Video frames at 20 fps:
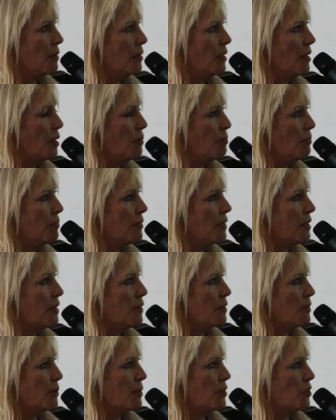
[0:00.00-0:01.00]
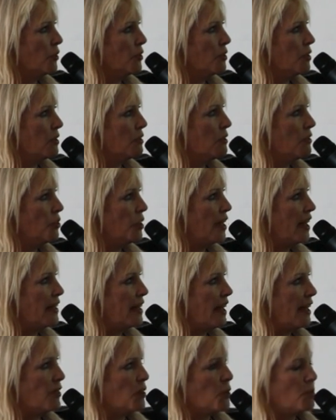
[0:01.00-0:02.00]
it was Dr.
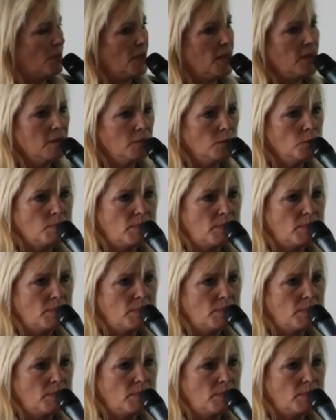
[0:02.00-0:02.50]
Jan Housby,